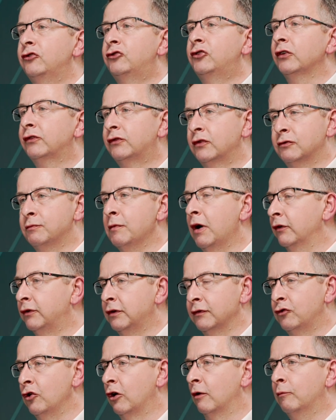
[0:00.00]
just as much,
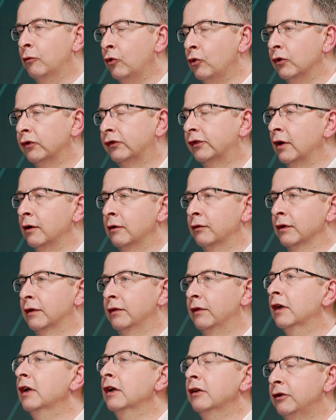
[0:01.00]
if not more so,
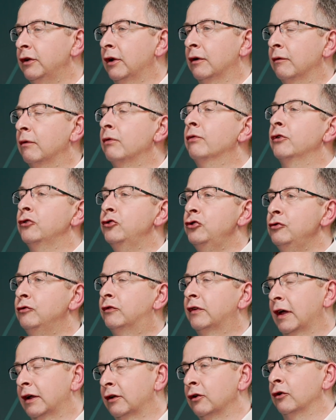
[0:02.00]
than you know the new
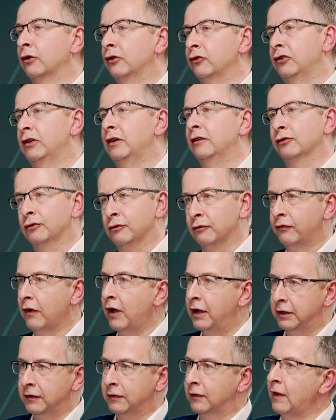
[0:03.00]
technologies or
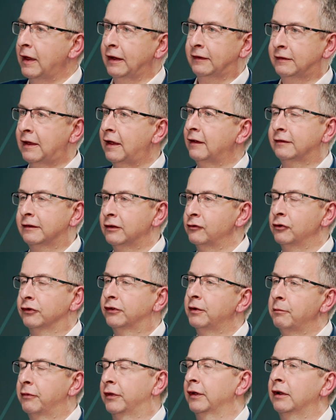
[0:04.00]
finding the next Tesla or
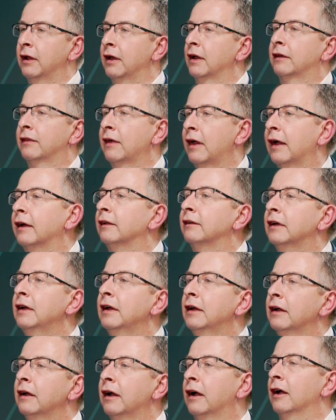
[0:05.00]
something like that.
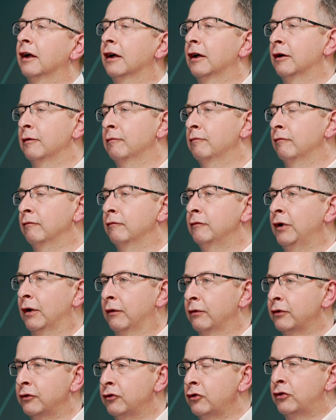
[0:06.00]
Um, you know,
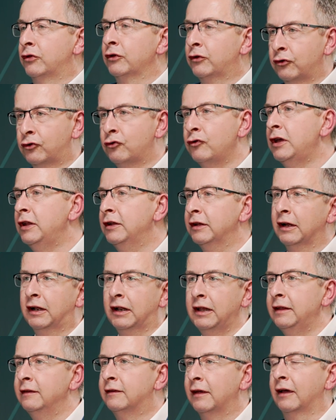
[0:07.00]
the, the, green and
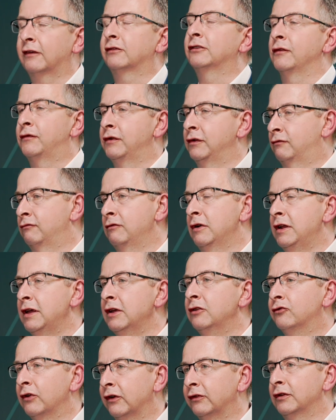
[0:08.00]
clean tech stuff is really
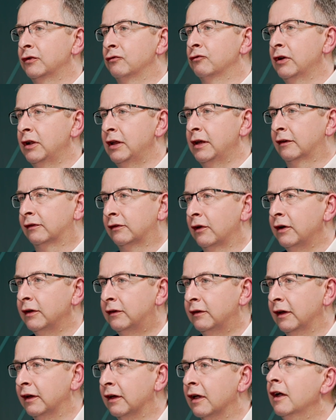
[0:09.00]
interesting, really
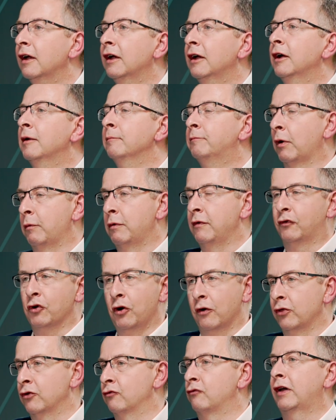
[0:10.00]
exciting, but we've
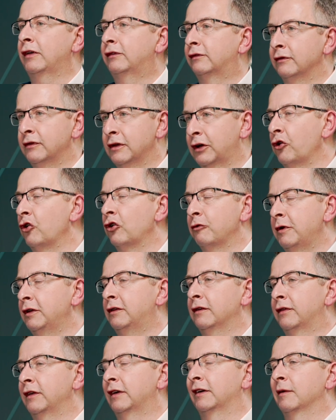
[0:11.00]
got the rest of the economy
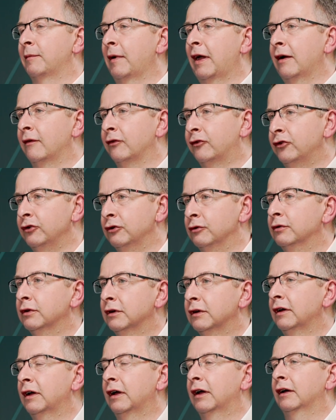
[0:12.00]
to think about too,
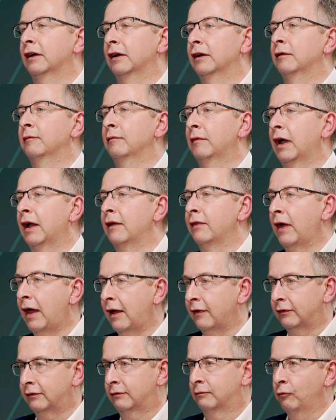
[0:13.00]
um, and
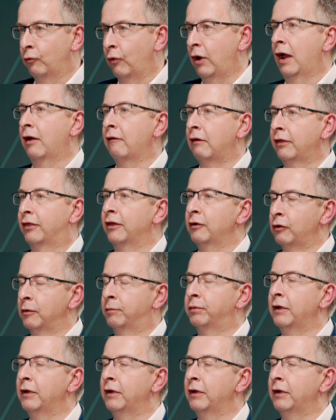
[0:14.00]
that's where that's I a big